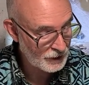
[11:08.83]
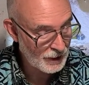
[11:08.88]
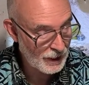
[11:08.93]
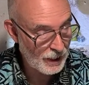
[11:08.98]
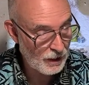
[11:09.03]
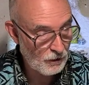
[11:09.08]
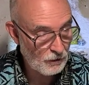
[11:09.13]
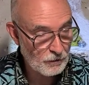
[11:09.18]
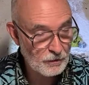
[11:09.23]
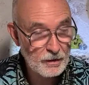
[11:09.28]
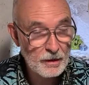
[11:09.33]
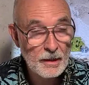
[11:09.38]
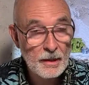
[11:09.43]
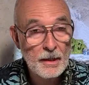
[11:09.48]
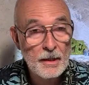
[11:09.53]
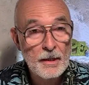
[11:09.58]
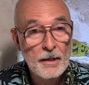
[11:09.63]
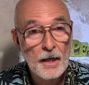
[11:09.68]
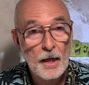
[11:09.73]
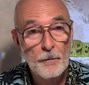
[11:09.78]
Now,
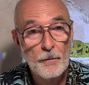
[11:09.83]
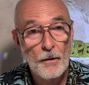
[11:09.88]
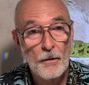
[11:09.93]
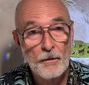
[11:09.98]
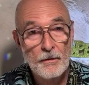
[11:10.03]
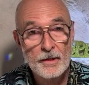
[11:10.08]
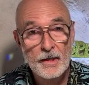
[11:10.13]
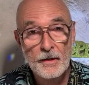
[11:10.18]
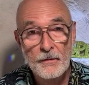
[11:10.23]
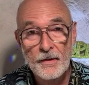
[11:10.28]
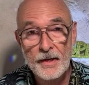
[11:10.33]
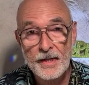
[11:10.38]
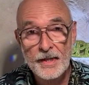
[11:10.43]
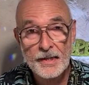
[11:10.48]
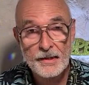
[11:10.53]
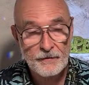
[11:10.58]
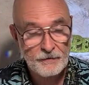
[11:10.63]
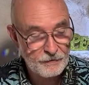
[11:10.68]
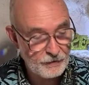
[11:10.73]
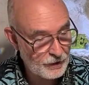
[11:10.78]
I'm only
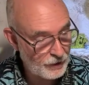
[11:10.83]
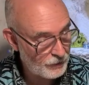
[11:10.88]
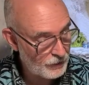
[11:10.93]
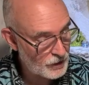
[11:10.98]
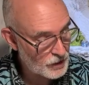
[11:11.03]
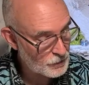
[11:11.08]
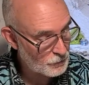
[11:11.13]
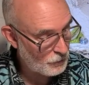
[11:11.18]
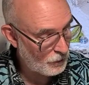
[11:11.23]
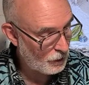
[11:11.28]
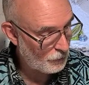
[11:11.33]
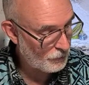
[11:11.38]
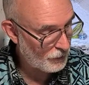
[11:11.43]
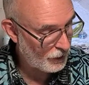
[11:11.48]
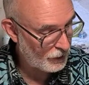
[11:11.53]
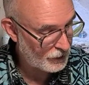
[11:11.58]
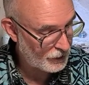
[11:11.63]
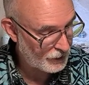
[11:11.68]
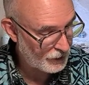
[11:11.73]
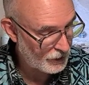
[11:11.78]
reading a very small
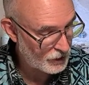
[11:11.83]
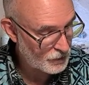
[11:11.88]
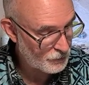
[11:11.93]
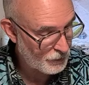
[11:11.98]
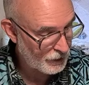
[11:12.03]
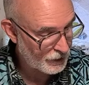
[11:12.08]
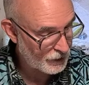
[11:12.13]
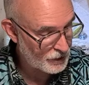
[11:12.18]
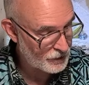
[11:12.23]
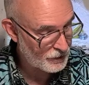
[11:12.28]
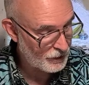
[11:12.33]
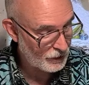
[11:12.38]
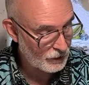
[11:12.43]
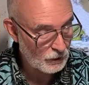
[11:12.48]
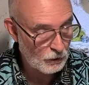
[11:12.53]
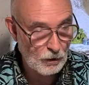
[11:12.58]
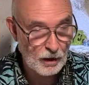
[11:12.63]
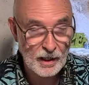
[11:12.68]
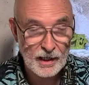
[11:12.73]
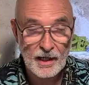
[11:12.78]
part of this because they
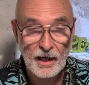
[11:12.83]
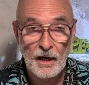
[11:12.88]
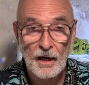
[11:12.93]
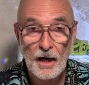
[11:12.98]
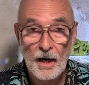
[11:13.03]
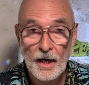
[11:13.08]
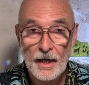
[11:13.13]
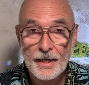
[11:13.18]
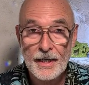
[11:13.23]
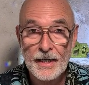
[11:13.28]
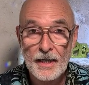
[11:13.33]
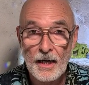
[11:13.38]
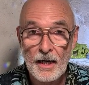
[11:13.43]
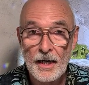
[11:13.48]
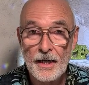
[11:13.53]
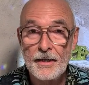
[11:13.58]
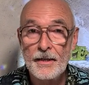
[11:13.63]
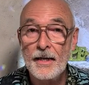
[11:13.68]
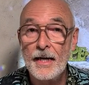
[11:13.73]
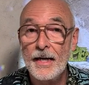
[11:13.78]
go on and
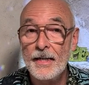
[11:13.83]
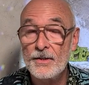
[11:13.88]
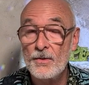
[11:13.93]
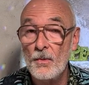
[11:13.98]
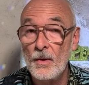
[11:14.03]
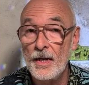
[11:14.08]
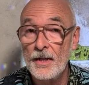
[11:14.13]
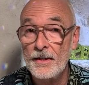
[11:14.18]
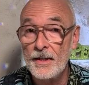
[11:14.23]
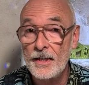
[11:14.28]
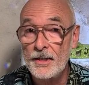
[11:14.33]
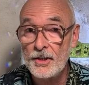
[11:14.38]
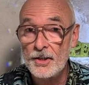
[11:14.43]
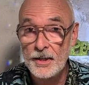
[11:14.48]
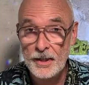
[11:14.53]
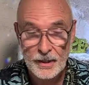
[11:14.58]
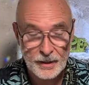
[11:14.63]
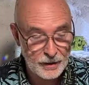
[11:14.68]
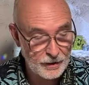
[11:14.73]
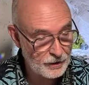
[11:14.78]
on, as well they
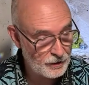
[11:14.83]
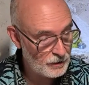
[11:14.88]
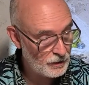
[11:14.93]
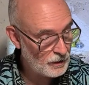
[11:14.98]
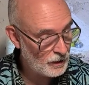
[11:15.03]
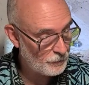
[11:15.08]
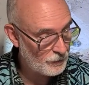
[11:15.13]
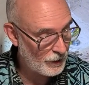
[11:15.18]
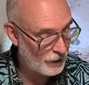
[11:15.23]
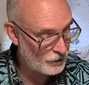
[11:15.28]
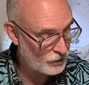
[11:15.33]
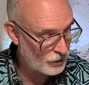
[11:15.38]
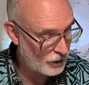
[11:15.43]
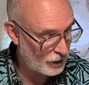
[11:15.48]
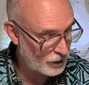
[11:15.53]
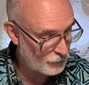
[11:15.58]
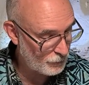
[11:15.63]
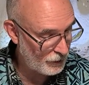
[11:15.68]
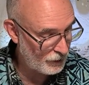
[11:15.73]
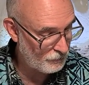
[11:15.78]
should, about
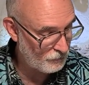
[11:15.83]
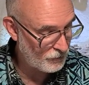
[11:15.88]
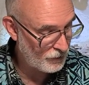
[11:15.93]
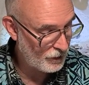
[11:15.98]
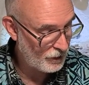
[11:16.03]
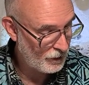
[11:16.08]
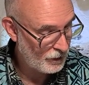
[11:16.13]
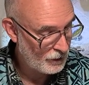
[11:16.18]
judgment.